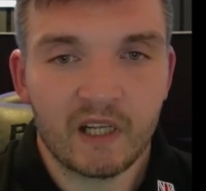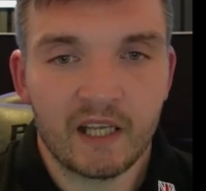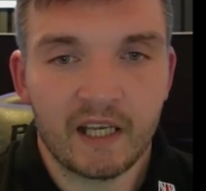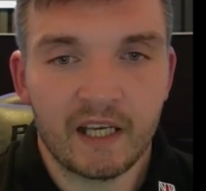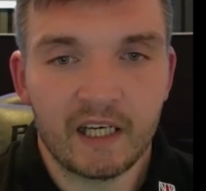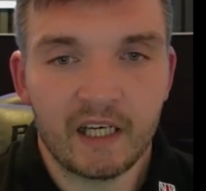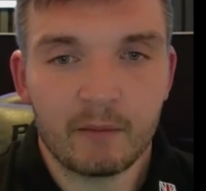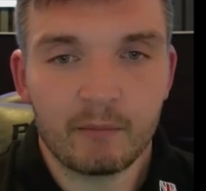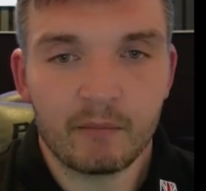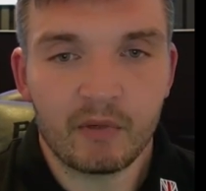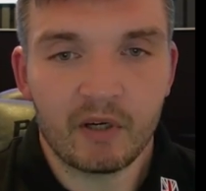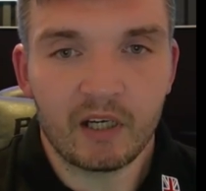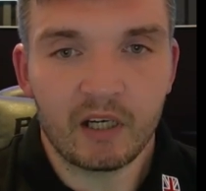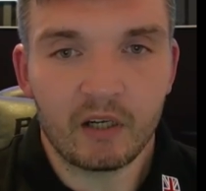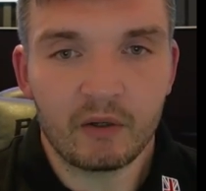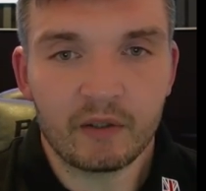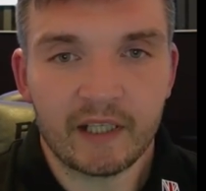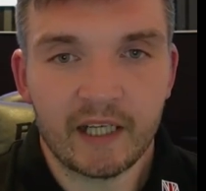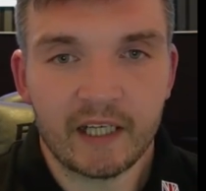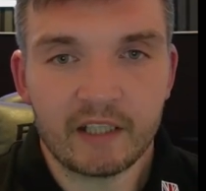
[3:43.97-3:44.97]
And then by
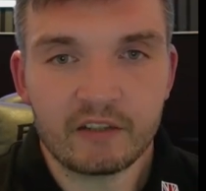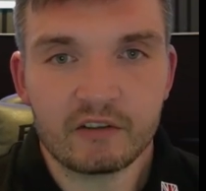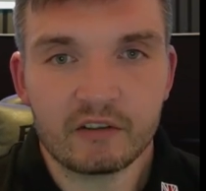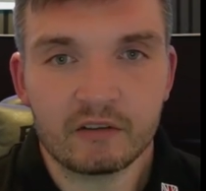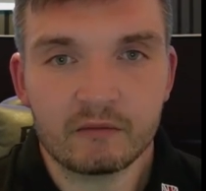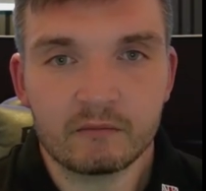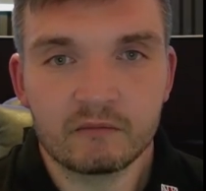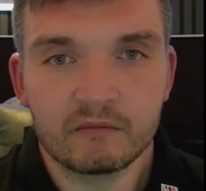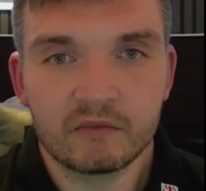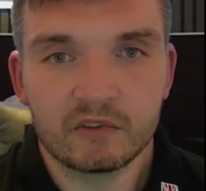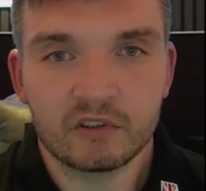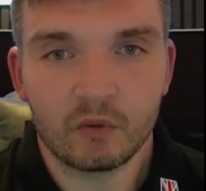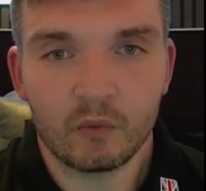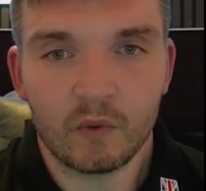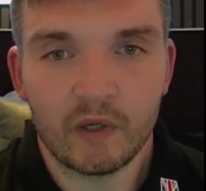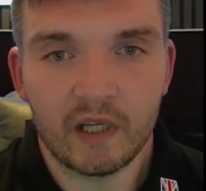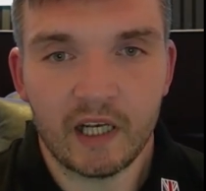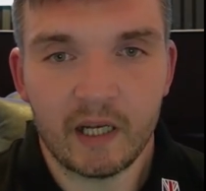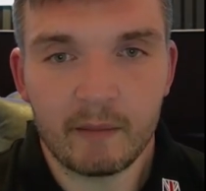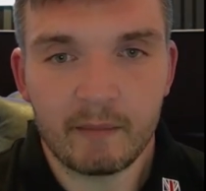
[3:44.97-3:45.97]
location, so
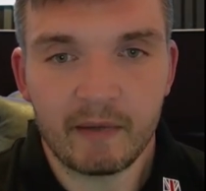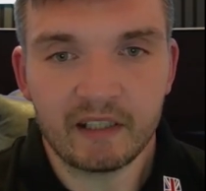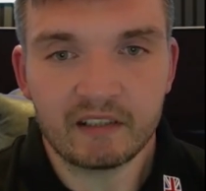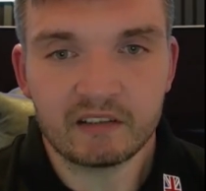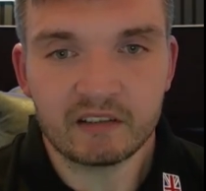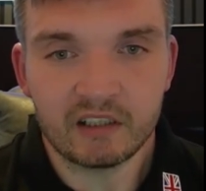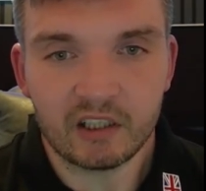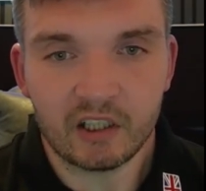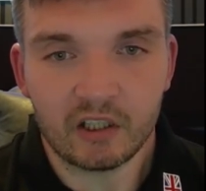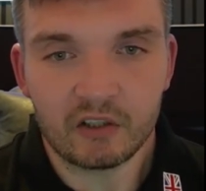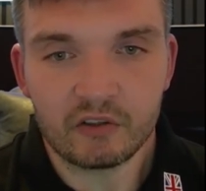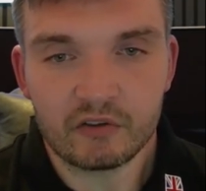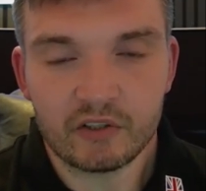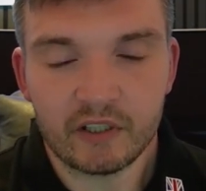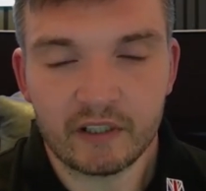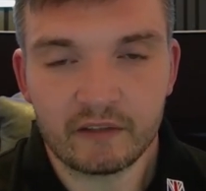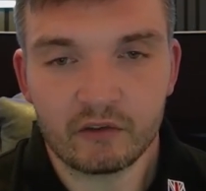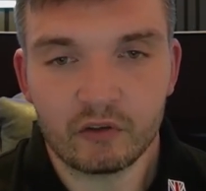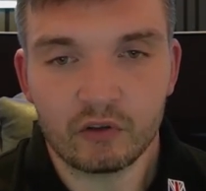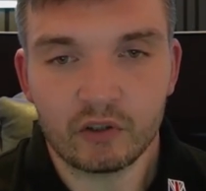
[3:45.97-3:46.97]
where they're based in the
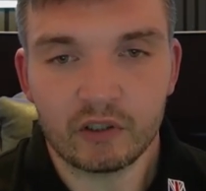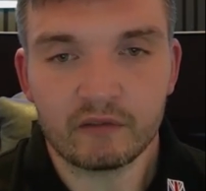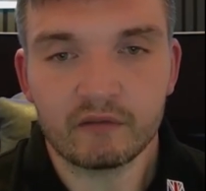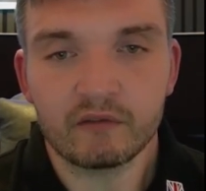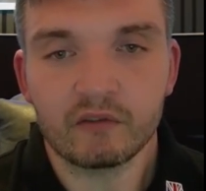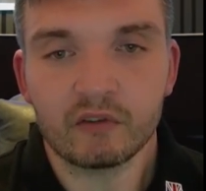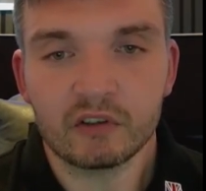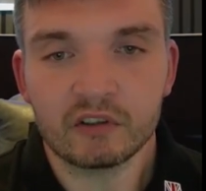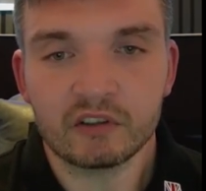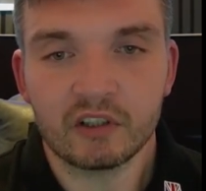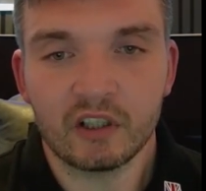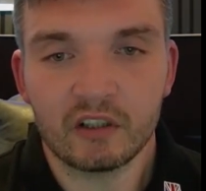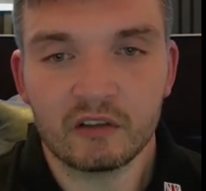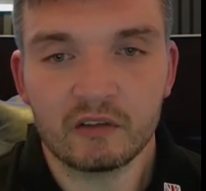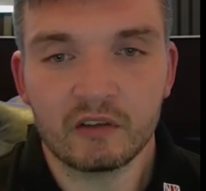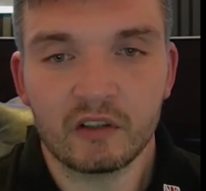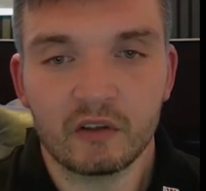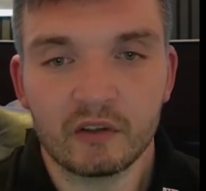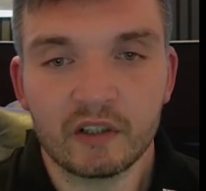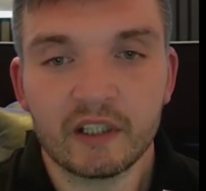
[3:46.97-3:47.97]
country, if you're looking for a
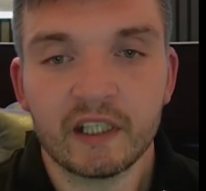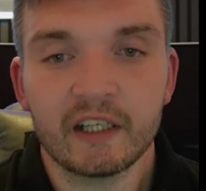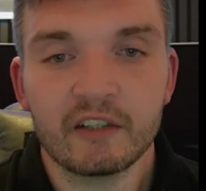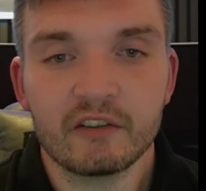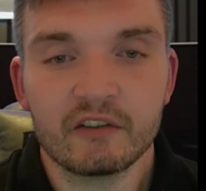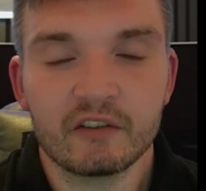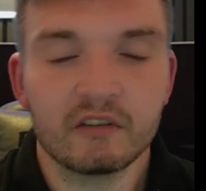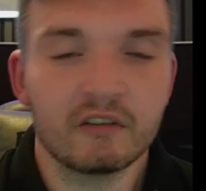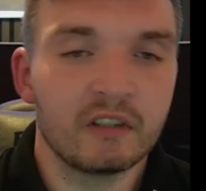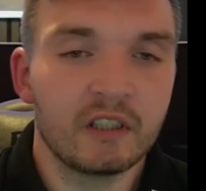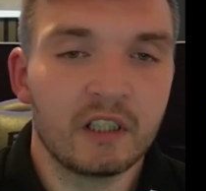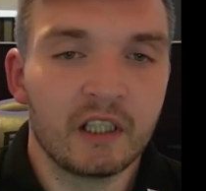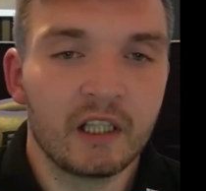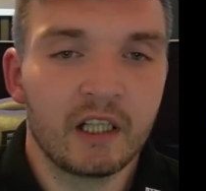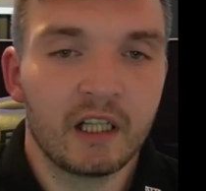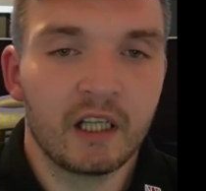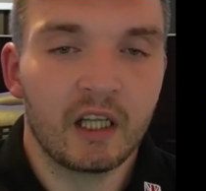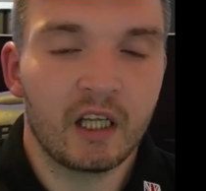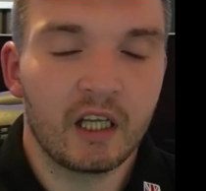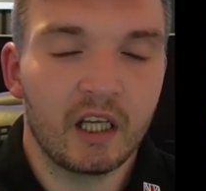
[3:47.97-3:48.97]
certain location
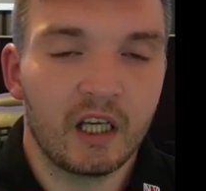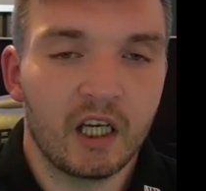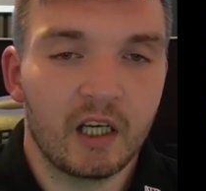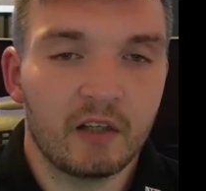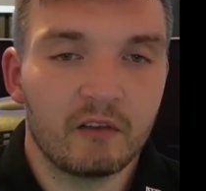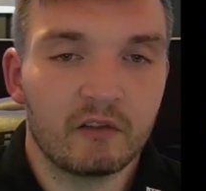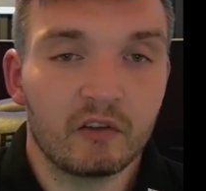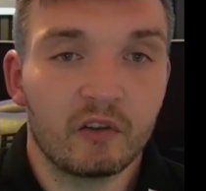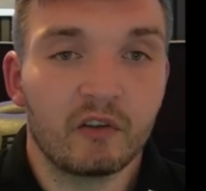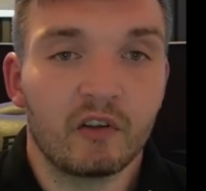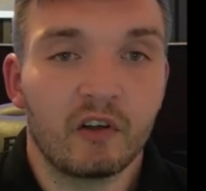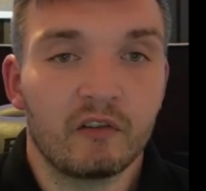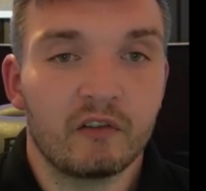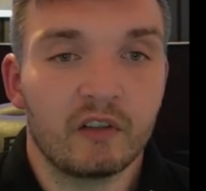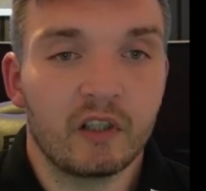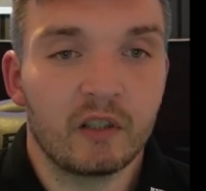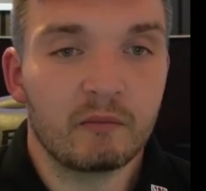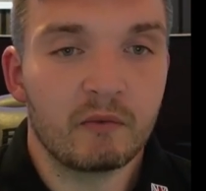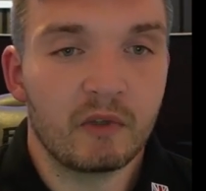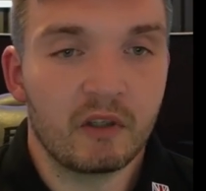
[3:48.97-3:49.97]
or of
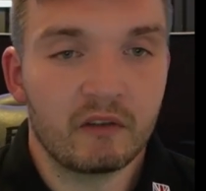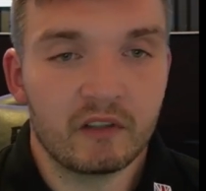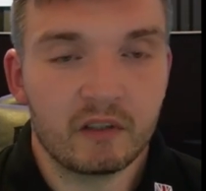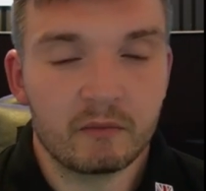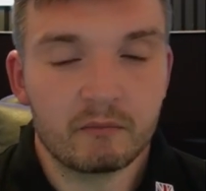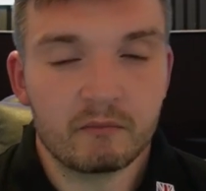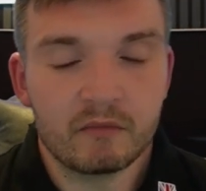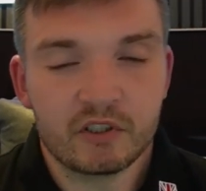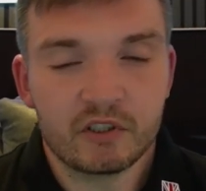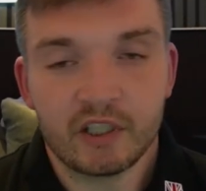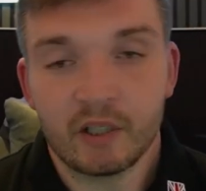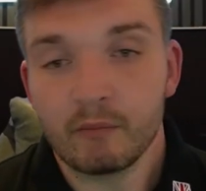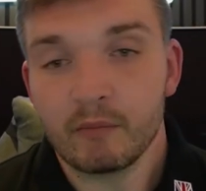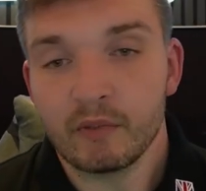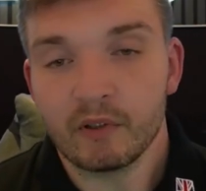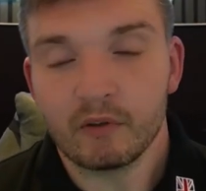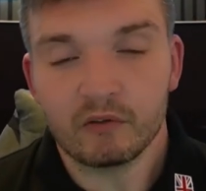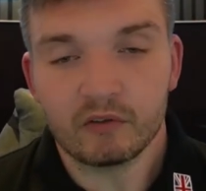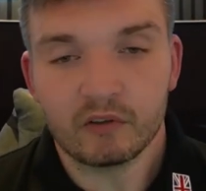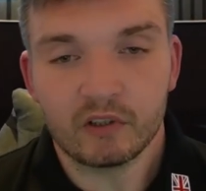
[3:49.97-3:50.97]
a machine
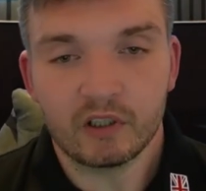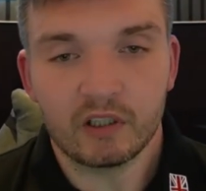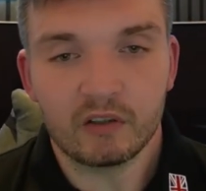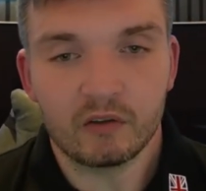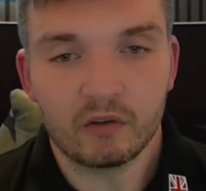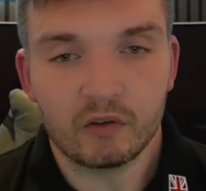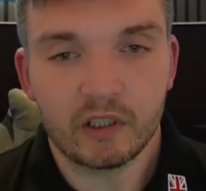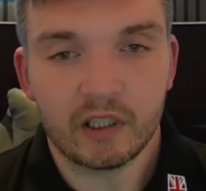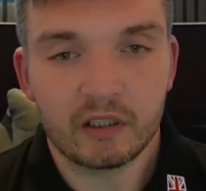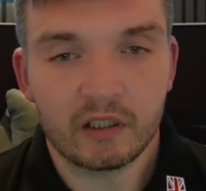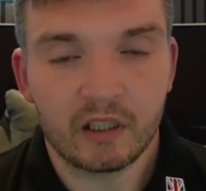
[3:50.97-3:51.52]
builder or